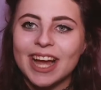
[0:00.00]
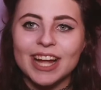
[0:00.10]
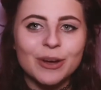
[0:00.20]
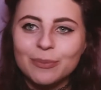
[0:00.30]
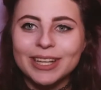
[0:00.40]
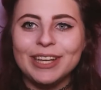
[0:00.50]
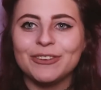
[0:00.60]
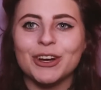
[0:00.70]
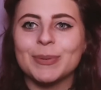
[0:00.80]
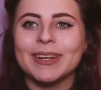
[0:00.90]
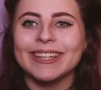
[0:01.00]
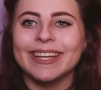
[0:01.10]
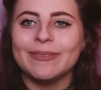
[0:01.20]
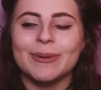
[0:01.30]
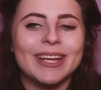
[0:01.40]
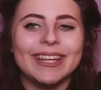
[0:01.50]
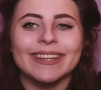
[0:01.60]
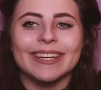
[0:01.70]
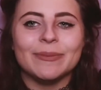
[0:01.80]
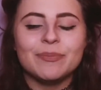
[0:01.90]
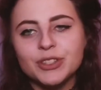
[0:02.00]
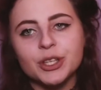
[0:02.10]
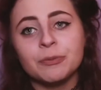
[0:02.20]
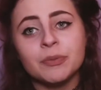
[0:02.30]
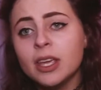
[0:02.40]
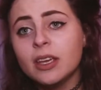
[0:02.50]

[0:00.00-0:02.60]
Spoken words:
I completely forgot about Italy. So